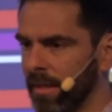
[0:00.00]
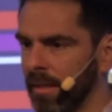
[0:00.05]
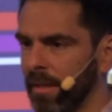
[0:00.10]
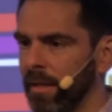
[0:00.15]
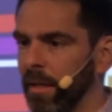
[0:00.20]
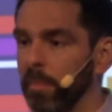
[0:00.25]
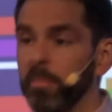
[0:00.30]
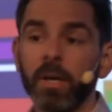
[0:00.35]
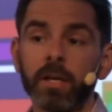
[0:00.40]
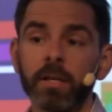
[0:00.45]
a
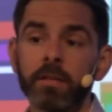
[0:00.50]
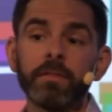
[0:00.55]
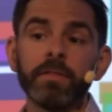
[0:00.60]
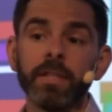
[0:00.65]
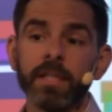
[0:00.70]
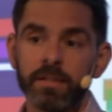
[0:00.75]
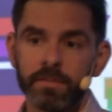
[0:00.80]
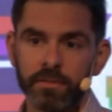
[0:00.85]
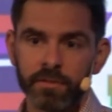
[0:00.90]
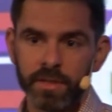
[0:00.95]
bug
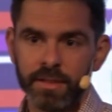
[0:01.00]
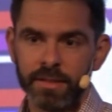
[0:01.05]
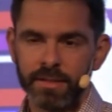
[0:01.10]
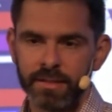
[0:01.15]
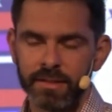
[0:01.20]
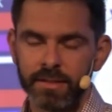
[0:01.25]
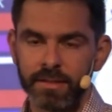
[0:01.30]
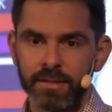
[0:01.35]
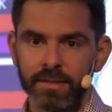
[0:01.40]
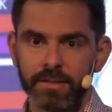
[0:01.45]
fix, for
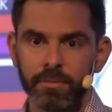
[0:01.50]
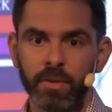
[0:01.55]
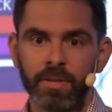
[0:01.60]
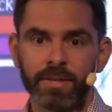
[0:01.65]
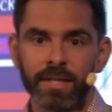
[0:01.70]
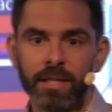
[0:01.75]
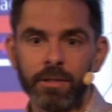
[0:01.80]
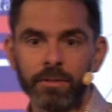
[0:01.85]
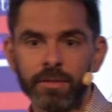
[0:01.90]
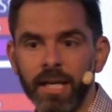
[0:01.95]
instance,
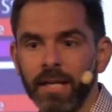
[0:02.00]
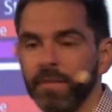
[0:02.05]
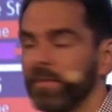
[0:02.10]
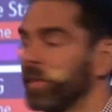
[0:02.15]
without having